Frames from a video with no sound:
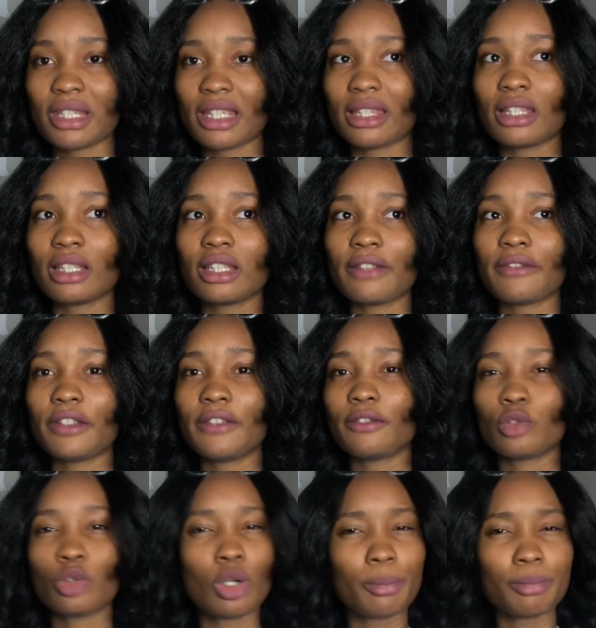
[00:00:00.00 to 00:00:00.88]
I think they've
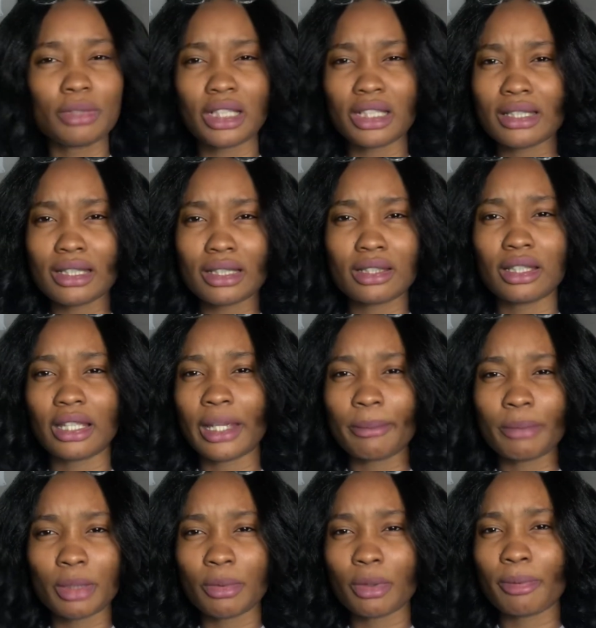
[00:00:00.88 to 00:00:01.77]
even updated the
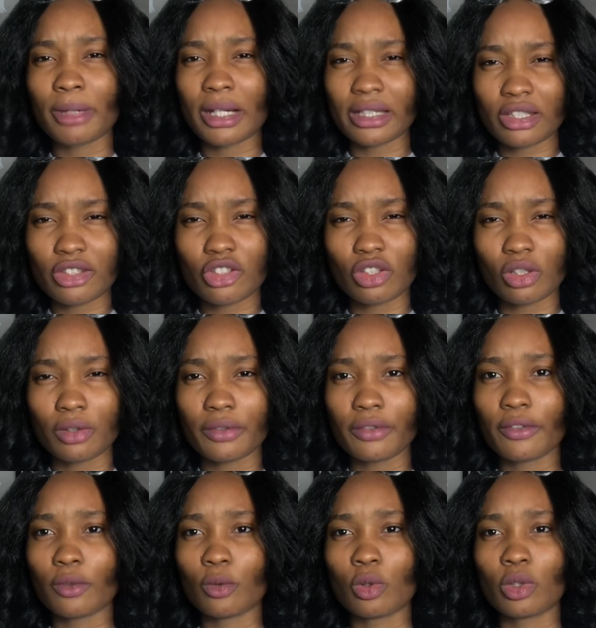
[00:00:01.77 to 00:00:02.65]
Nbme practice
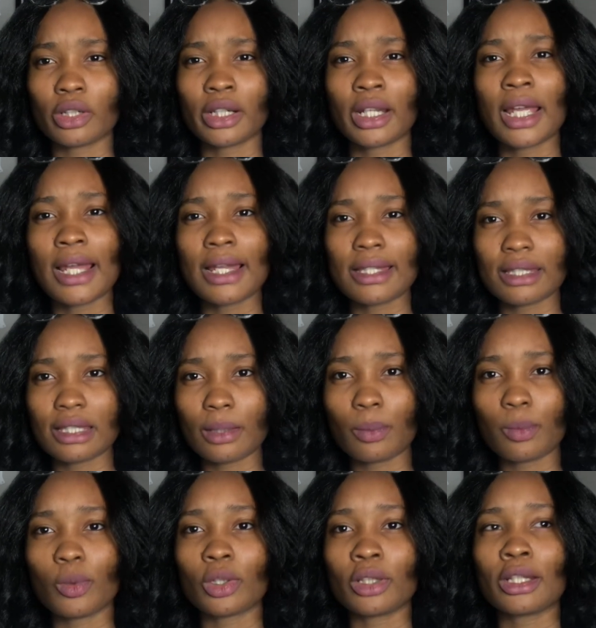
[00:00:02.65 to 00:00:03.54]
shelves for
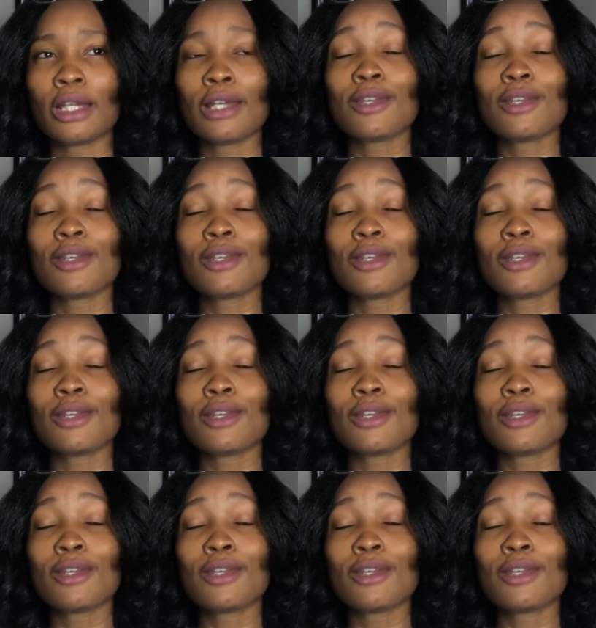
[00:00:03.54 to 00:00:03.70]
step 1.